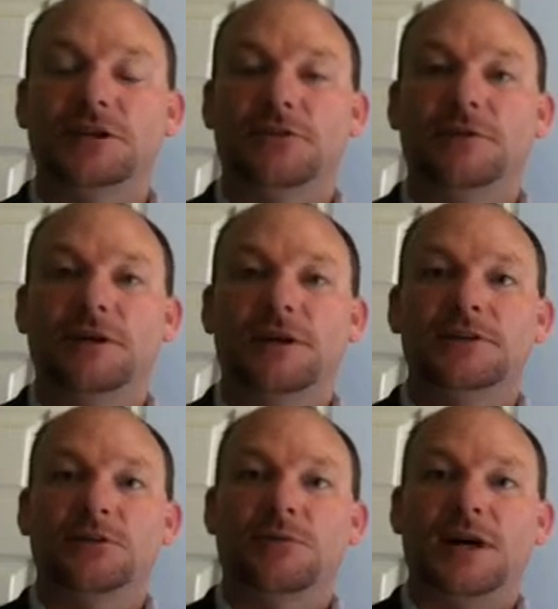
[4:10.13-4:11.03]
So
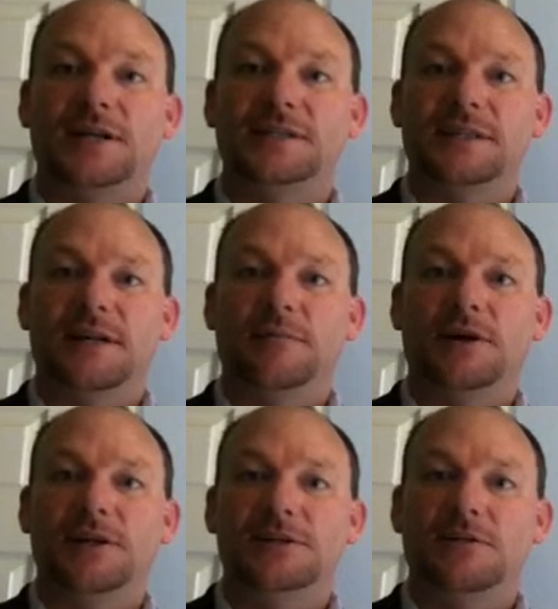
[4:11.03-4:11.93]
practice that a
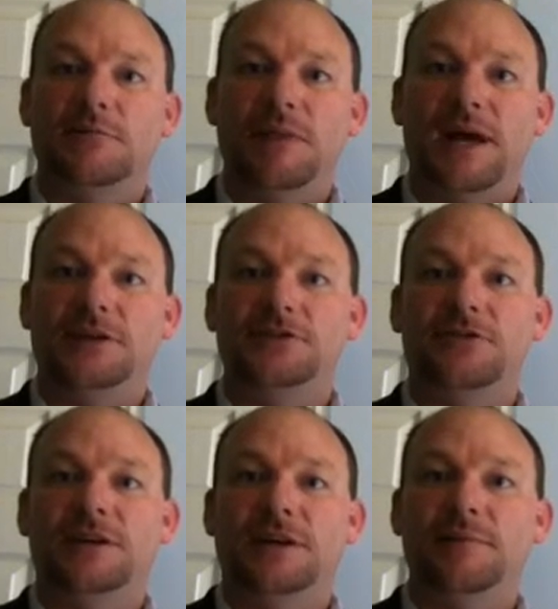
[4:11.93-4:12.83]
bunch,
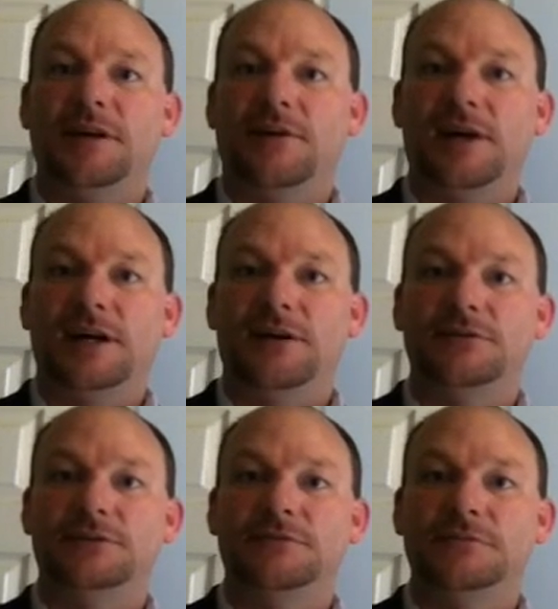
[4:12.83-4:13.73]
master it, let me know how it
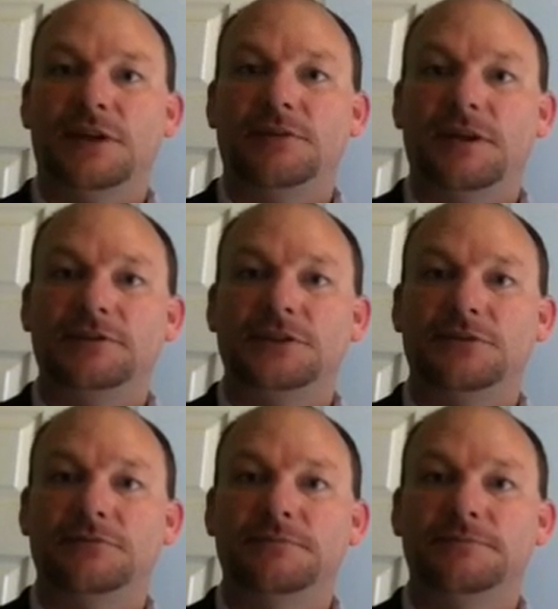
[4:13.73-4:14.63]
goes. Talk to y'all
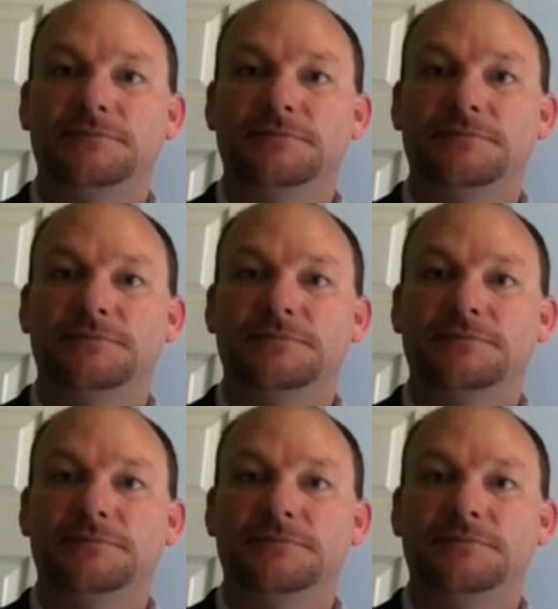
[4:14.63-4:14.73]
soon.